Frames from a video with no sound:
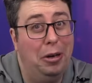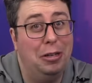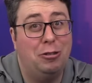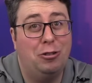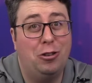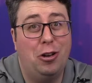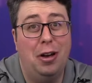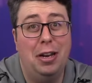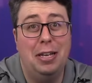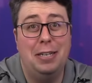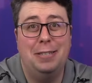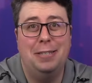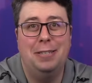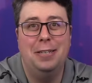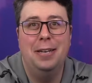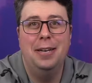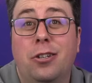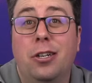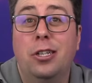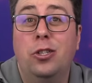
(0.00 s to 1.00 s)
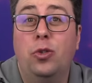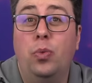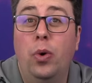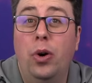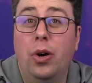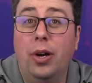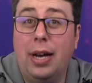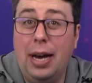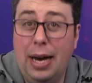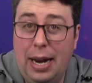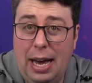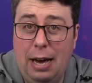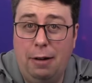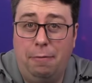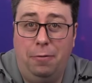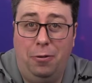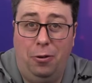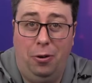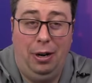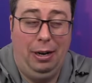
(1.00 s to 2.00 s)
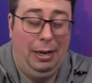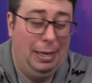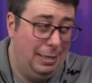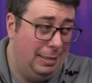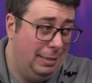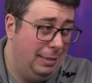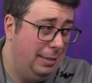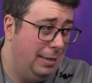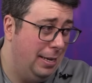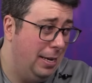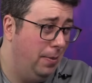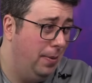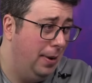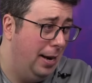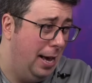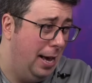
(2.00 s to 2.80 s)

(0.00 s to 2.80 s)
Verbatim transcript: it's got its work cut out for it. Let's see what